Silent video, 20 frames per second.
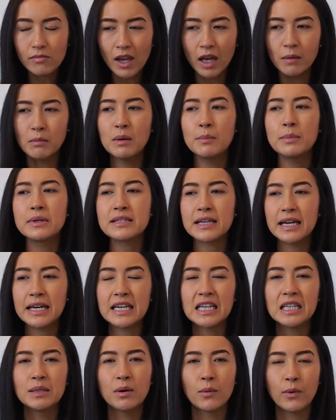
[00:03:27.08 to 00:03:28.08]
I remember
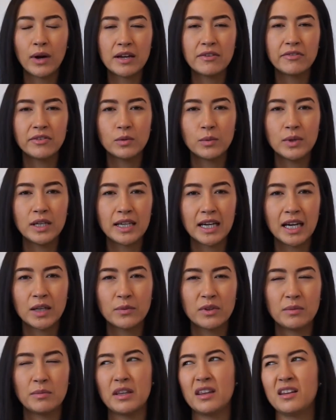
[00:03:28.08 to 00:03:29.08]
taking them away for the weekend
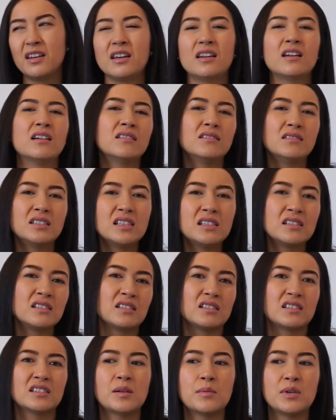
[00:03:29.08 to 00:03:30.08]
with me thinking, oh, this is
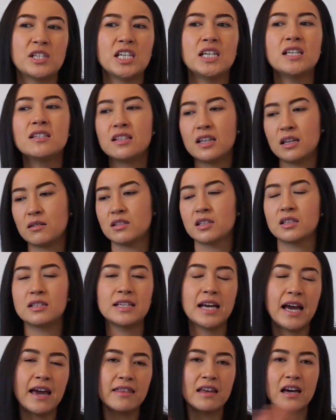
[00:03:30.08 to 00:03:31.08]
just so much easier. I just could
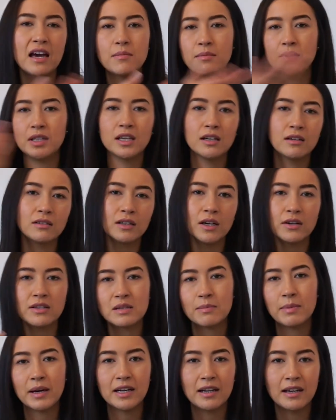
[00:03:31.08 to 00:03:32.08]
take them, go
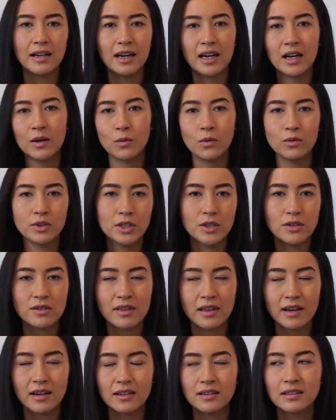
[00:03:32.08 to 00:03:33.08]
to bed at night, use
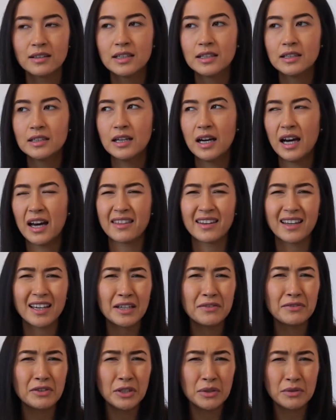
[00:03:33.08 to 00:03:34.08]
that. I think I
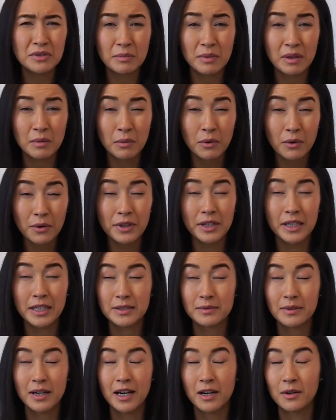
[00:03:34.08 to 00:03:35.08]
even use them in the morning
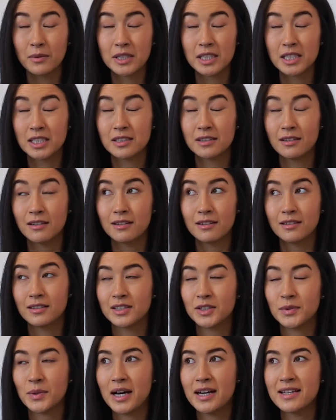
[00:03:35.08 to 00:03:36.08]
as well, which
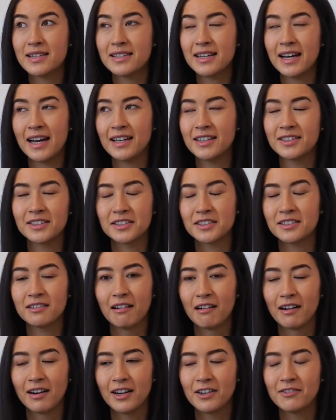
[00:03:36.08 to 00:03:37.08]
twice a day is just
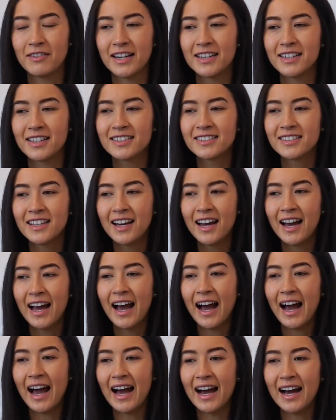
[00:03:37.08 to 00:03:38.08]
horrendous.
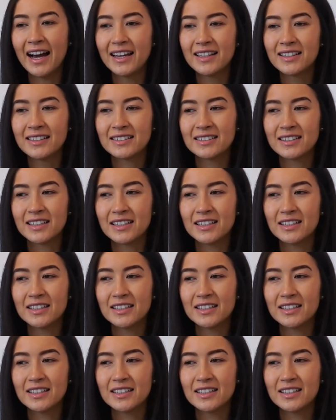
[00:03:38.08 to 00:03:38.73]
And